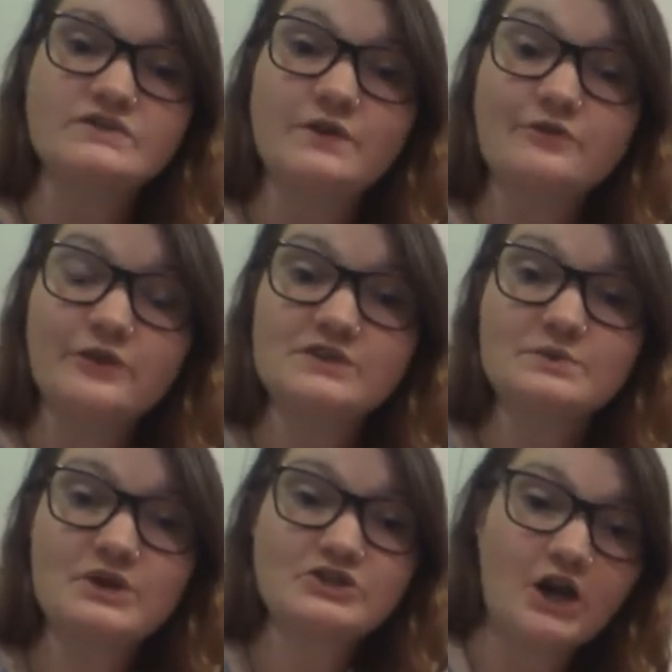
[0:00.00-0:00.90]
So
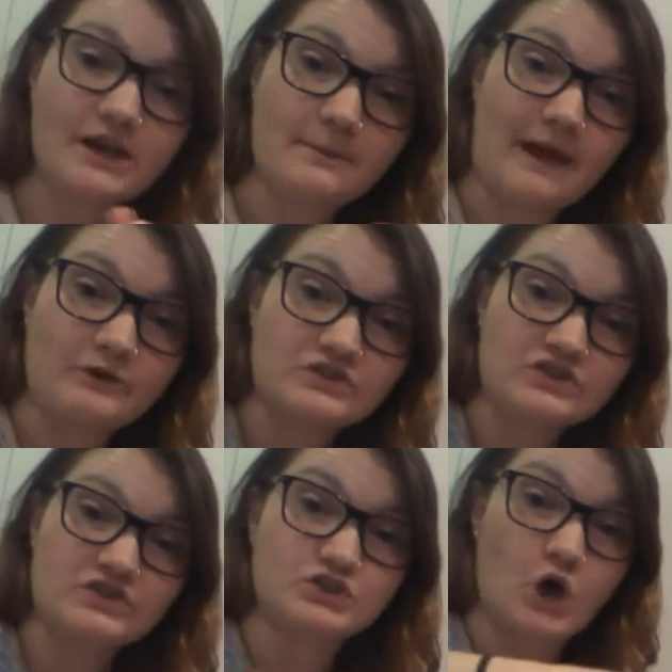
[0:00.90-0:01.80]
first we are talking about
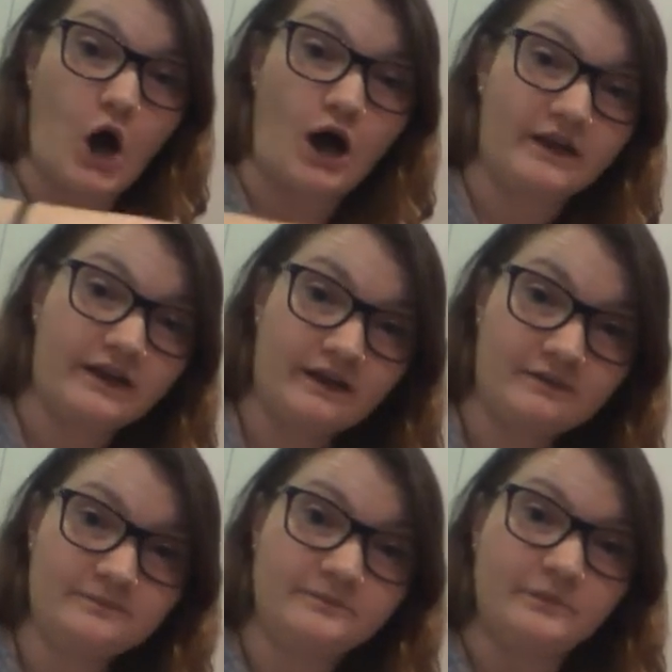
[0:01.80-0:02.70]
sawing.